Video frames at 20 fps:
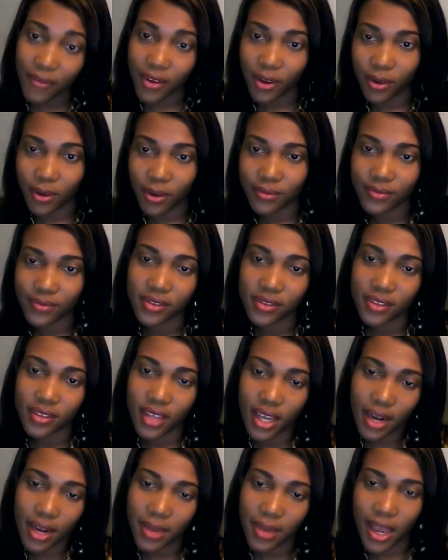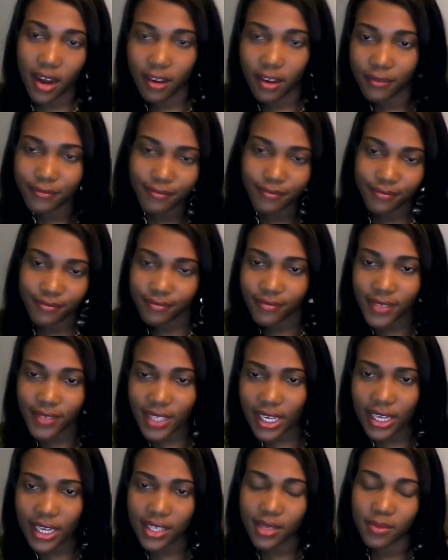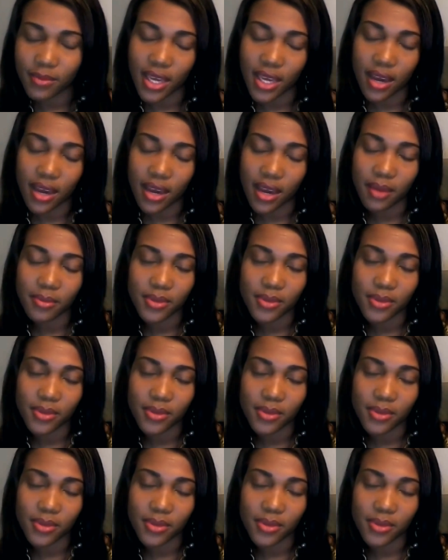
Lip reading: And I'm kind of silly sometimes